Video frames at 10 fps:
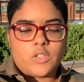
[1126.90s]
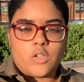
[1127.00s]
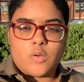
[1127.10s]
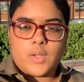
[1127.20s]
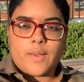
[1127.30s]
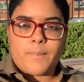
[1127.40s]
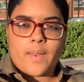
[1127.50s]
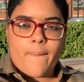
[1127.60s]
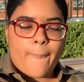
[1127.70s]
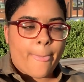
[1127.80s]
You know what I
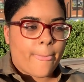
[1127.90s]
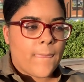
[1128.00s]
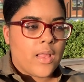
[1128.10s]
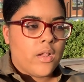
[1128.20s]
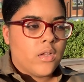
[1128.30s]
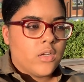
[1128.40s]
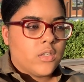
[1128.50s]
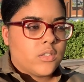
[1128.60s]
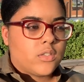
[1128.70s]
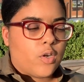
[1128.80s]
mean?
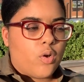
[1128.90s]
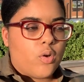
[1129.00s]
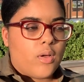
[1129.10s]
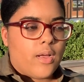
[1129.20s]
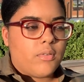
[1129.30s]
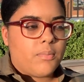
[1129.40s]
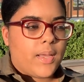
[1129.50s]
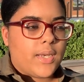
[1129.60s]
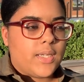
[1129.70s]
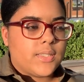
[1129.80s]
So
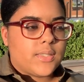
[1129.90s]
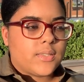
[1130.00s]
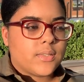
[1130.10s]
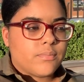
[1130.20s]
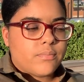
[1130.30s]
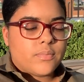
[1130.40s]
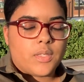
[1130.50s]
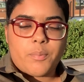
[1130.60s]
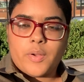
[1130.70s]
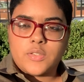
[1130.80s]
everybody's
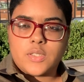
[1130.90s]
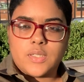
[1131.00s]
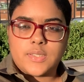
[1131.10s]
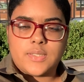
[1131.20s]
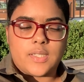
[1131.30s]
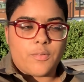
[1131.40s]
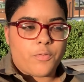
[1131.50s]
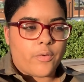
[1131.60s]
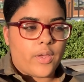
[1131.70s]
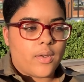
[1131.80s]
depression looks
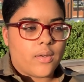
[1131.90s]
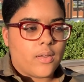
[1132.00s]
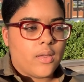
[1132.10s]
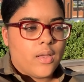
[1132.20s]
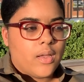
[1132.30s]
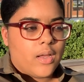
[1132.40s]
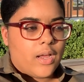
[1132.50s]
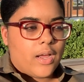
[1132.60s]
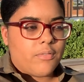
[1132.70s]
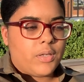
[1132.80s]
different.
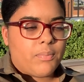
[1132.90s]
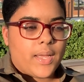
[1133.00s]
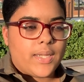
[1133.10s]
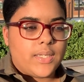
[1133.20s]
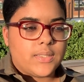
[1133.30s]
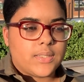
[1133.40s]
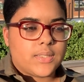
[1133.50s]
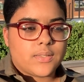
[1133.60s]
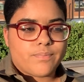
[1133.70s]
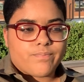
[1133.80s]
Everybody's
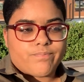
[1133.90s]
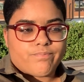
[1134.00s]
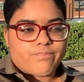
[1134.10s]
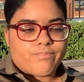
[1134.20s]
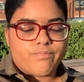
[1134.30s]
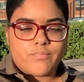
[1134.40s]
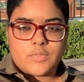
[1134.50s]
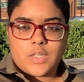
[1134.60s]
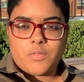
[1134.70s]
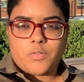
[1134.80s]

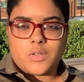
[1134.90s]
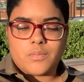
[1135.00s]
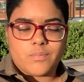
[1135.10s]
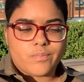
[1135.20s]
different.